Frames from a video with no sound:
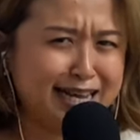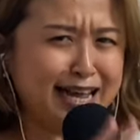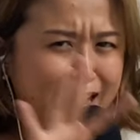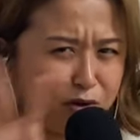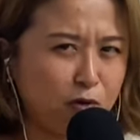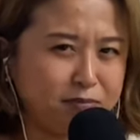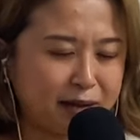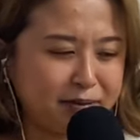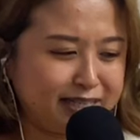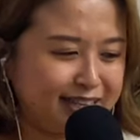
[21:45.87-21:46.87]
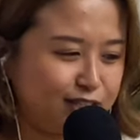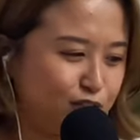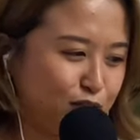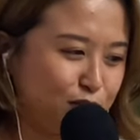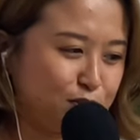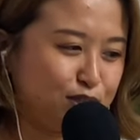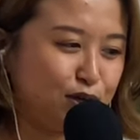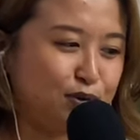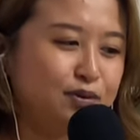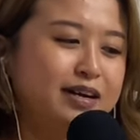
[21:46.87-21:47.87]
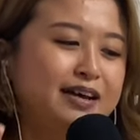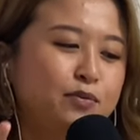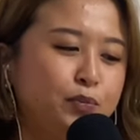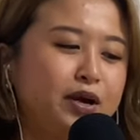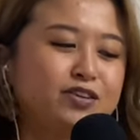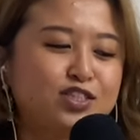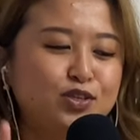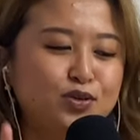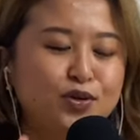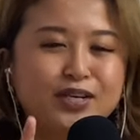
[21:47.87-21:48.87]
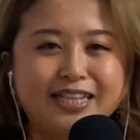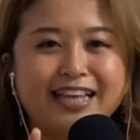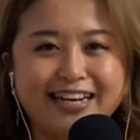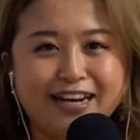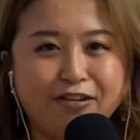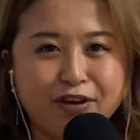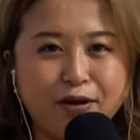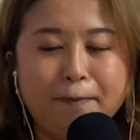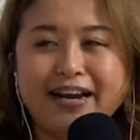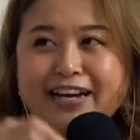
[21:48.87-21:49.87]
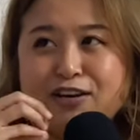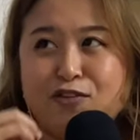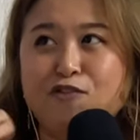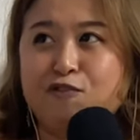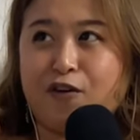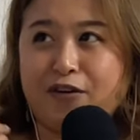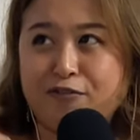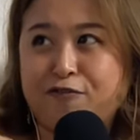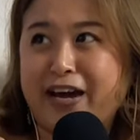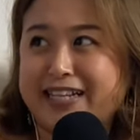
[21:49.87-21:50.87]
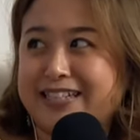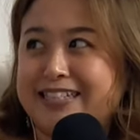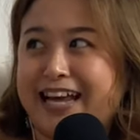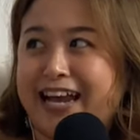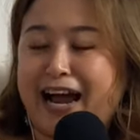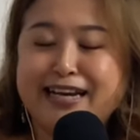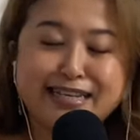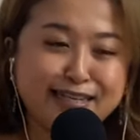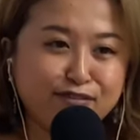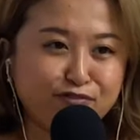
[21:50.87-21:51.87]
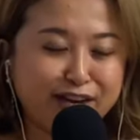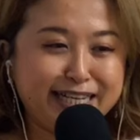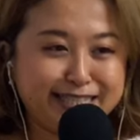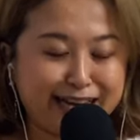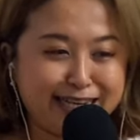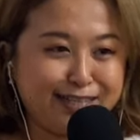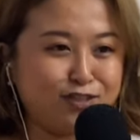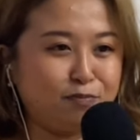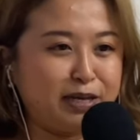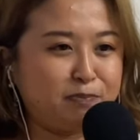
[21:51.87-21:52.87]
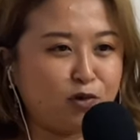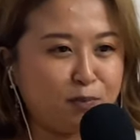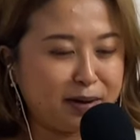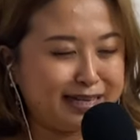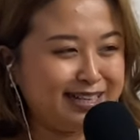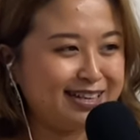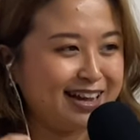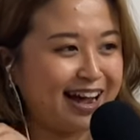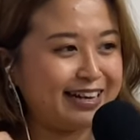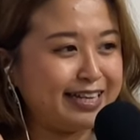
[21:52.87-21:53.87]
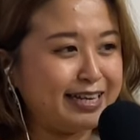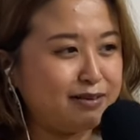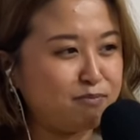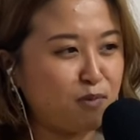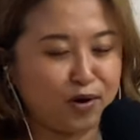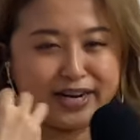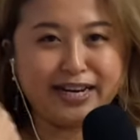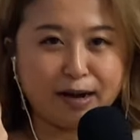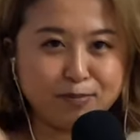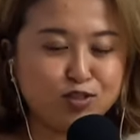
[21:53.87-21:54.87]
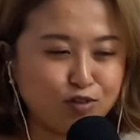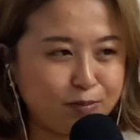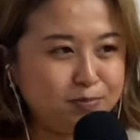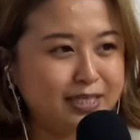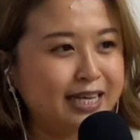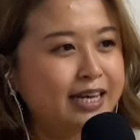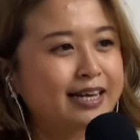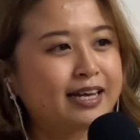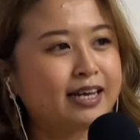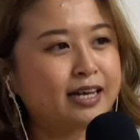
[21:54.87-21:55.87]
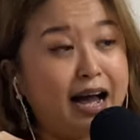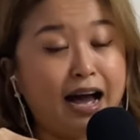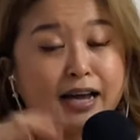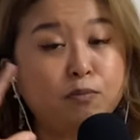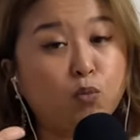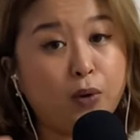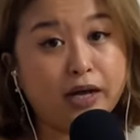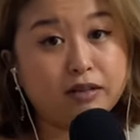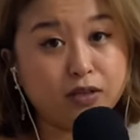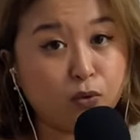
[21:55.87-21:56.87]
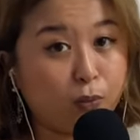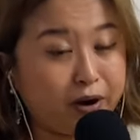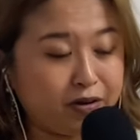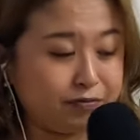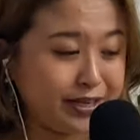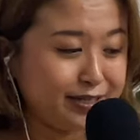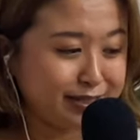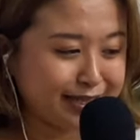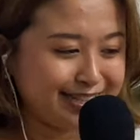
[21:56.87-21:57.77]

I hope that makes sense to you. So we are still good in that area, but I know for a fact that I need a raise, I need to make more money, I need more income streams. I'm well aware of it.